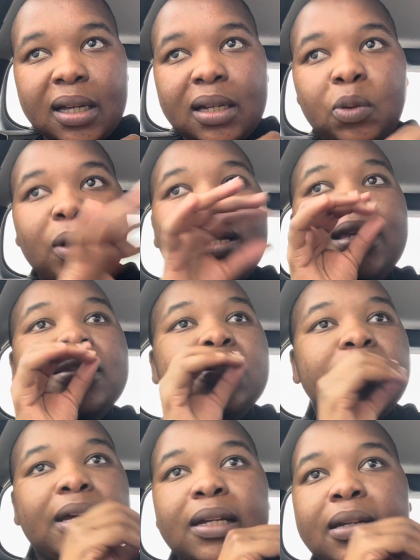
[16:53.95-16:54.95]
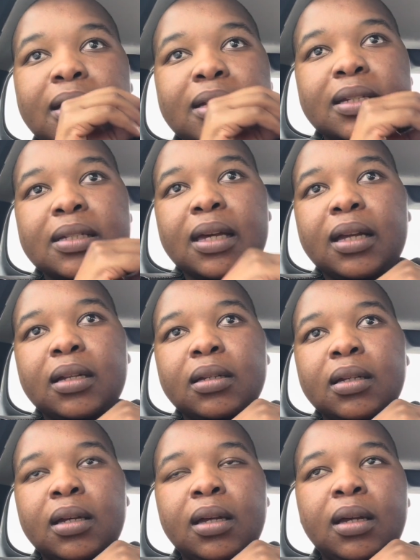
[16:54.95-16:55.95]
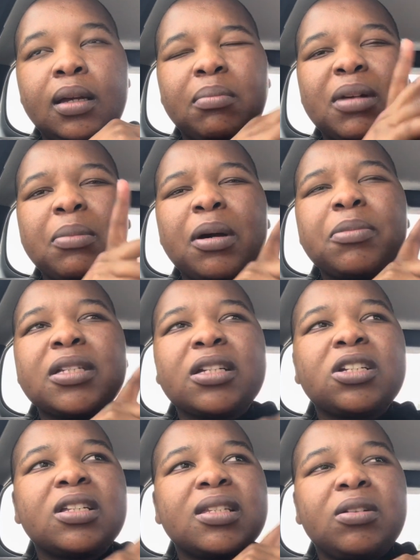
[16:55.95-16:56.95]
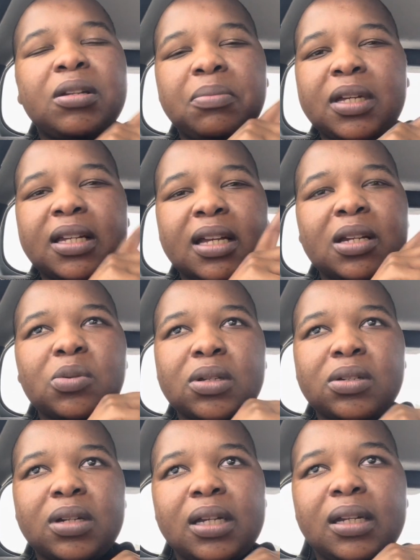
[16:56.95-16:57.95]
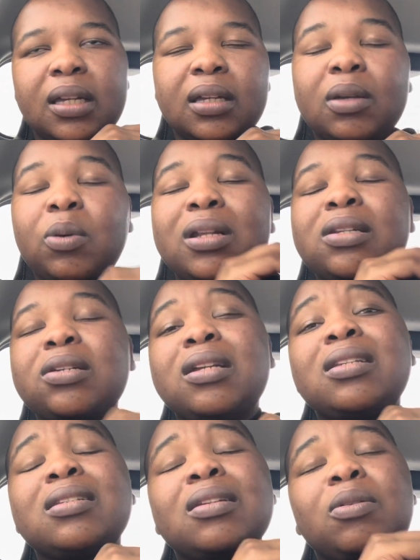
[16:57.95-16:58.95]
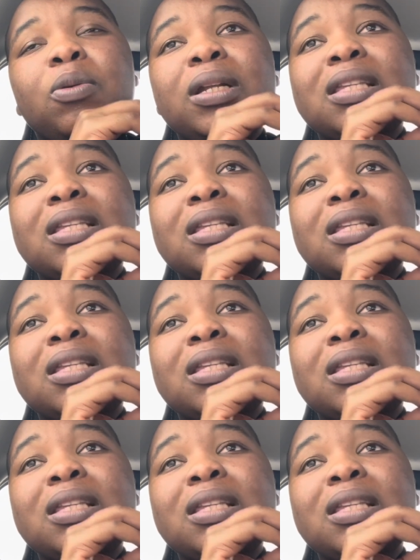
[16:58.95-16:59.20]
And when it's raining KZN, my mom is actually telling me that it was raining. When it rains in